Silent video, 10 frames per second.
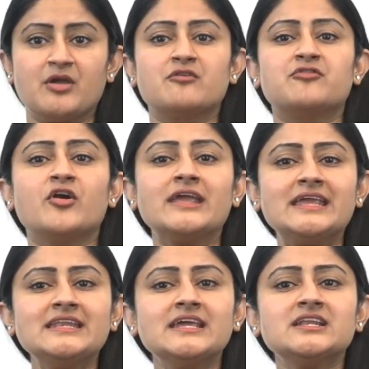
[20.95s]
for
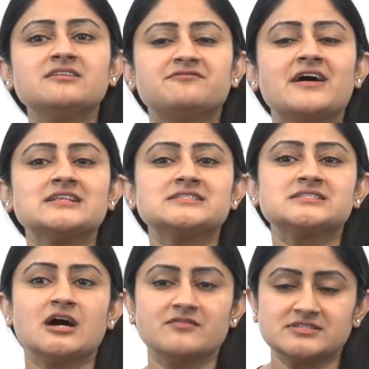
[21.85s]
Indian Defense
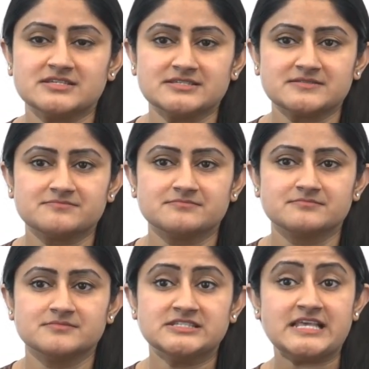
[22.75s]
Services.
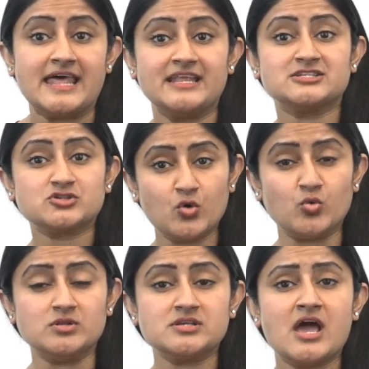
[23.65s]
Sanik
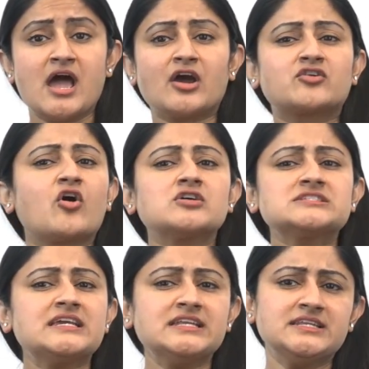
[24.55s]
School across
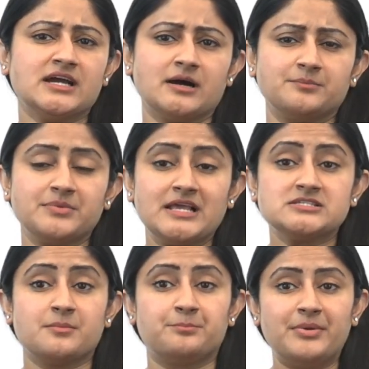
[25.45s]
India plays
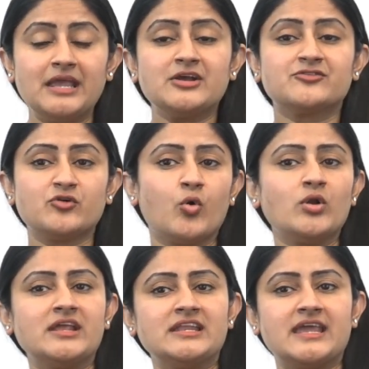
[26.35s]
a big role
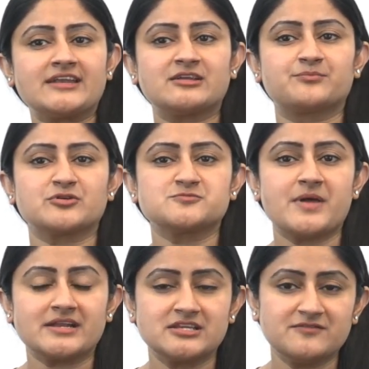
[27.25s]
in getting
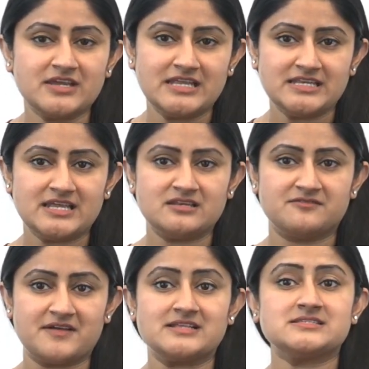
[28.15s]
prospective Indian
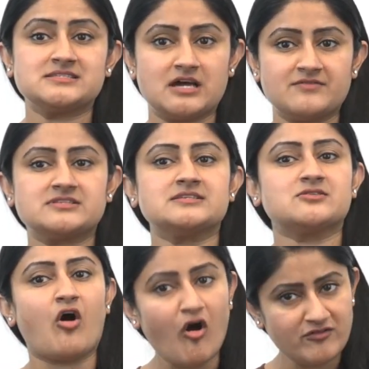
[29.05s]
Defense Services
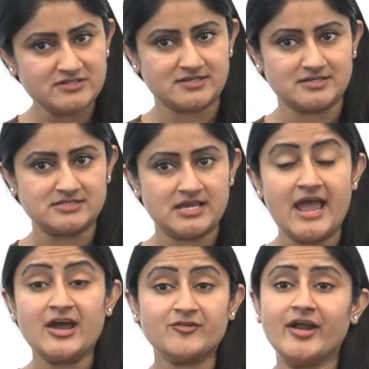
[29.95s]
officers
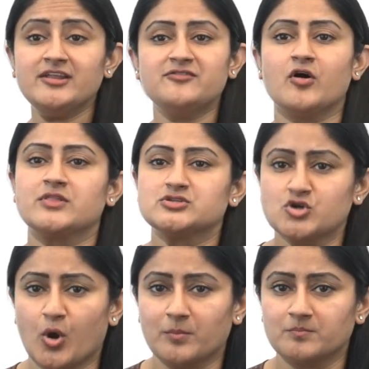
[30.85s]
ready for the
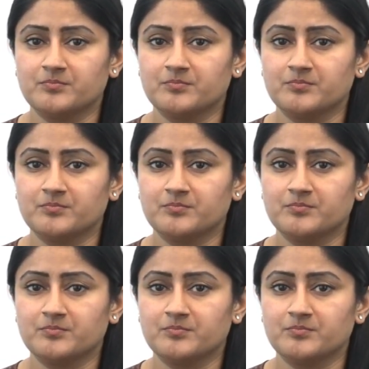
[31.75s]
job.